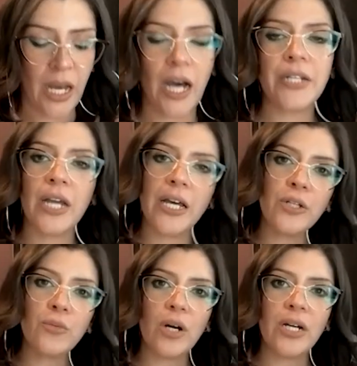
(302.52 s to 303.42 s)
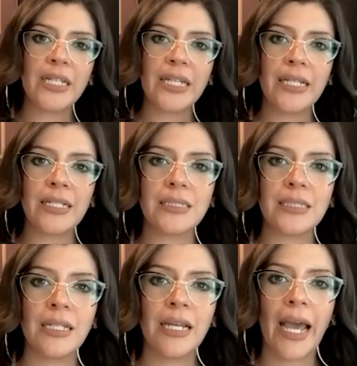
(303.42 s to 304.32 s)
another one is
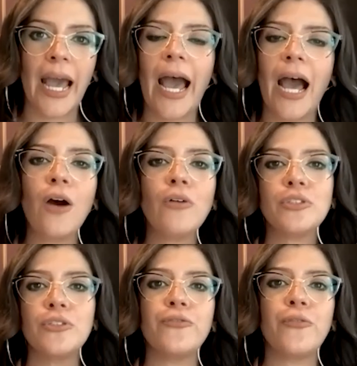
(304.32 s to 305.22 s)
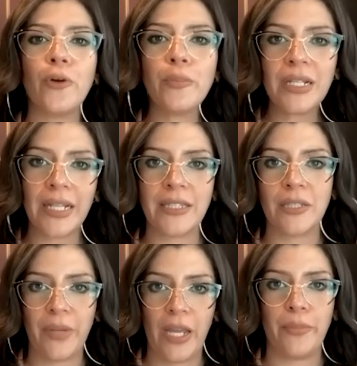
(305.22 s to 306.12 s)
how to formulate
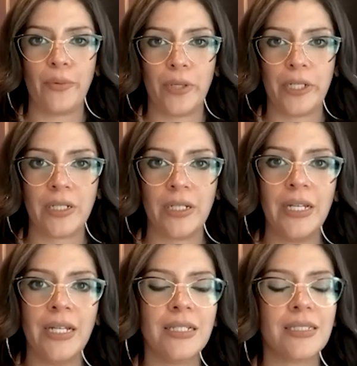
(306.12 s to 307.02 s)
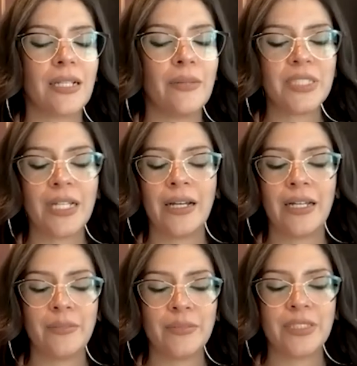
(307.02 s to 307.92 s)
the paperwork Mm-hmm.
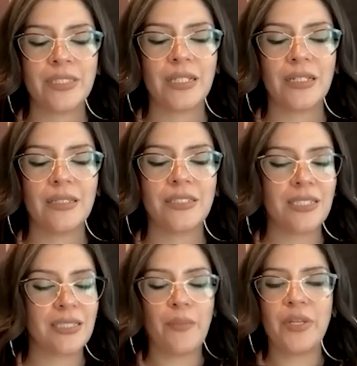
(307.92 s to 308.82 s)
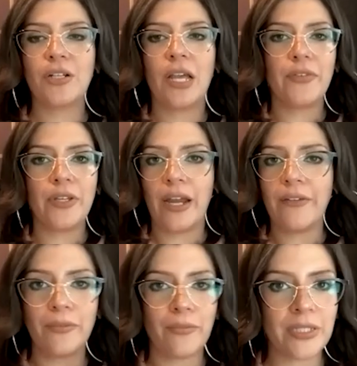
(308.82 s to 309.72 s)
Sometimes just I mean, if you
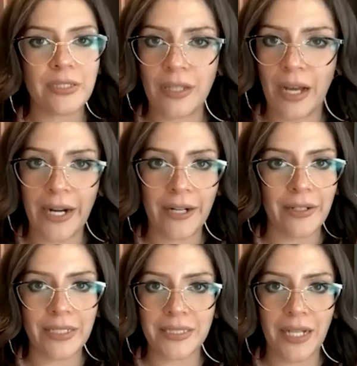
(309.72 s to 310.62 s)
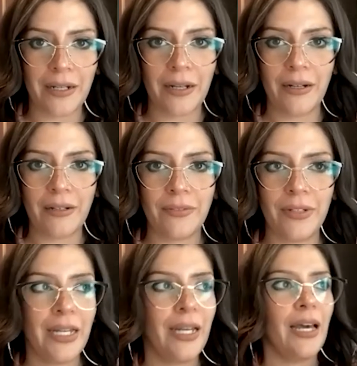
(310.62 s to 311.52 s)
ever went to the IRS.gov,
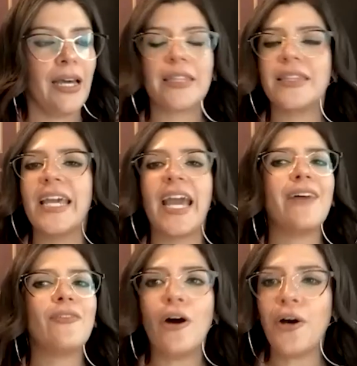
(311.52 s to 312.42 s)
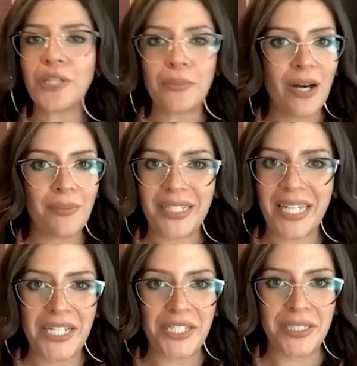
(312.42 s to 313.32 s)
they have all the
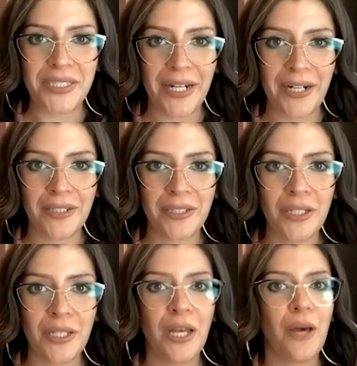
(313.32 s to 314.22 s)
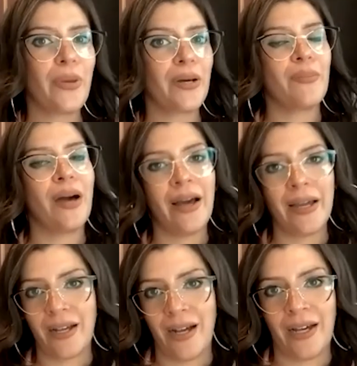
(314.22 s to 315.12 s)
publications there. But mm.
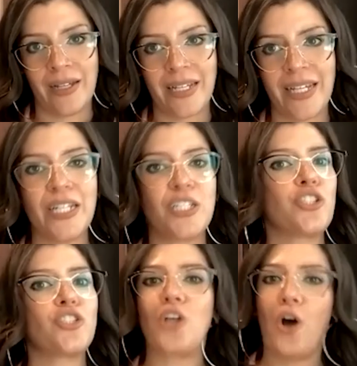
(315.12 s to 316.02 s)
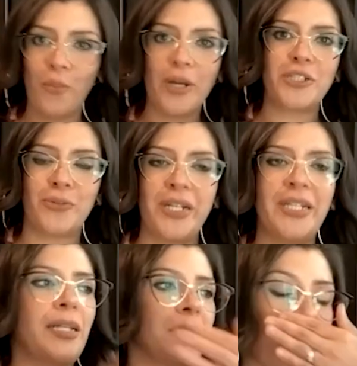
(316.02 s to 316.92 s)
my God, it is so much
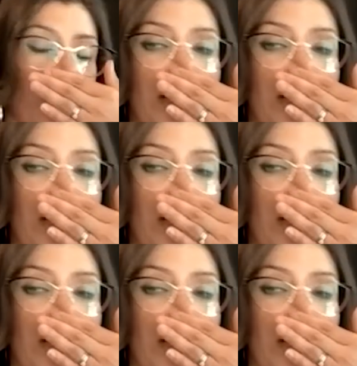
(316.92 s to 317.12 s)
reading. So